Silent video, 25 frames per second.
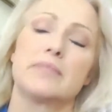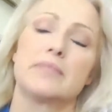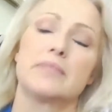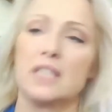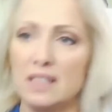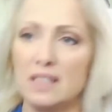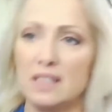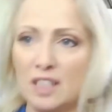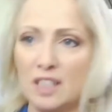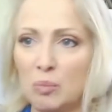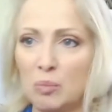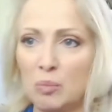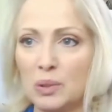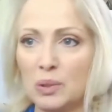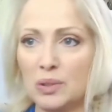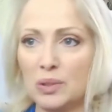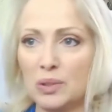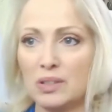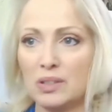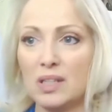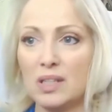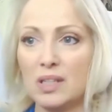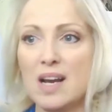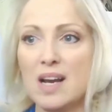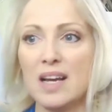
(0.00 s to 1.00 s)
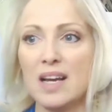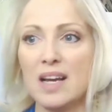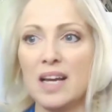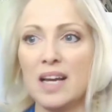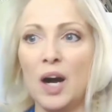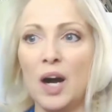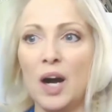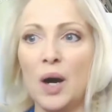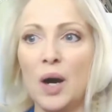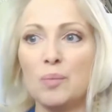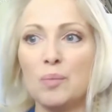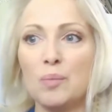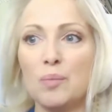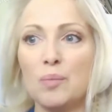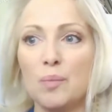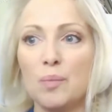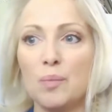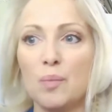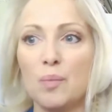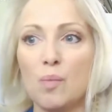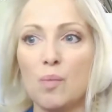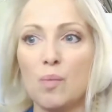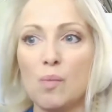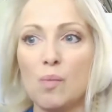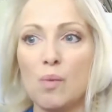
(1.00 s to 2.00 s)
symbols,
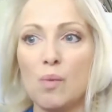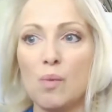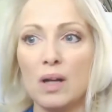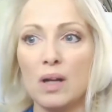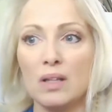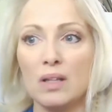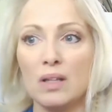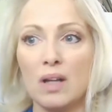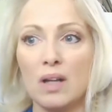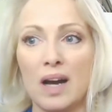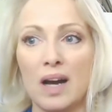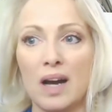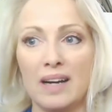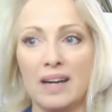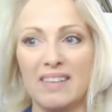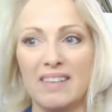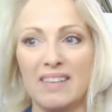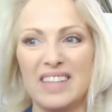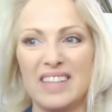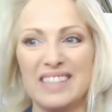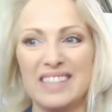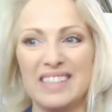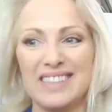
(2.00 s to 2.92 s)
a lot of the